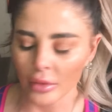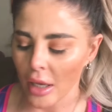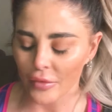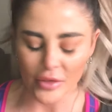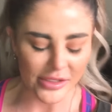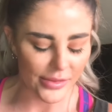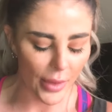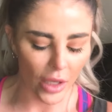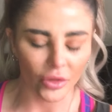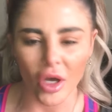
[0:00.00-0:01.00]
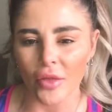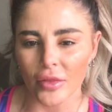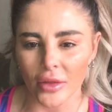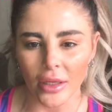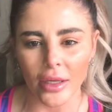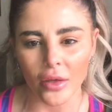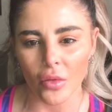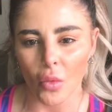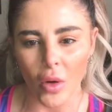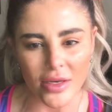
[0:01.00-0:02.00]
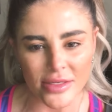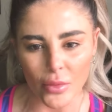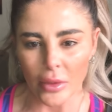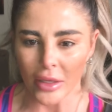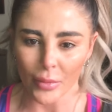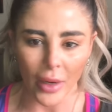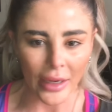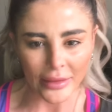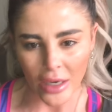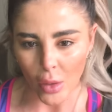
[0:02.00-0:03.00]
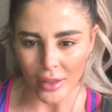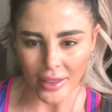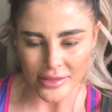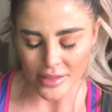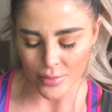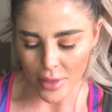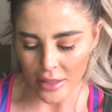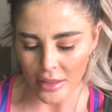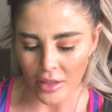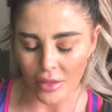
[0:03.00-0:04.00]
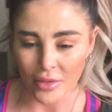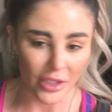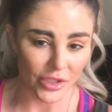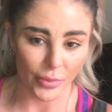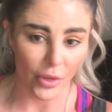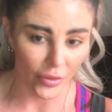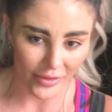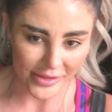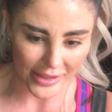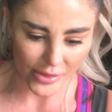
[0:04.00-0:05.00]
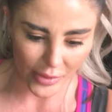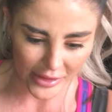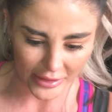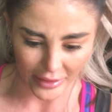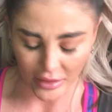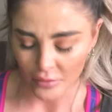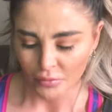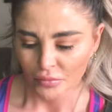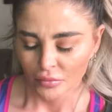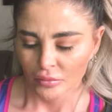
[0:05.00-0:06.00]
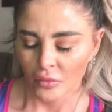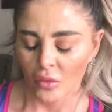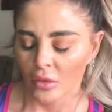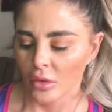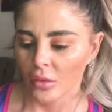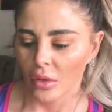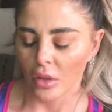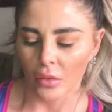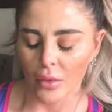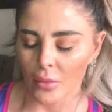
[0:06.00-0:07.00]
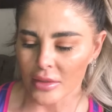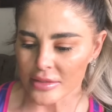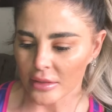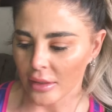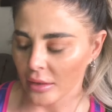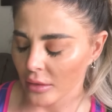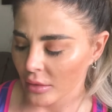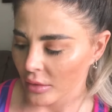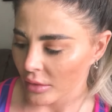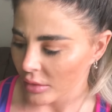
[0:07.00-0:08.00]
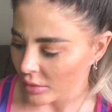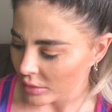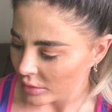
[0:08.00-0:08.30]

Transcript: every smell, not the like ones that we combine nowadays and make into beautiful scents. We did like, oh, what was it like? Oh,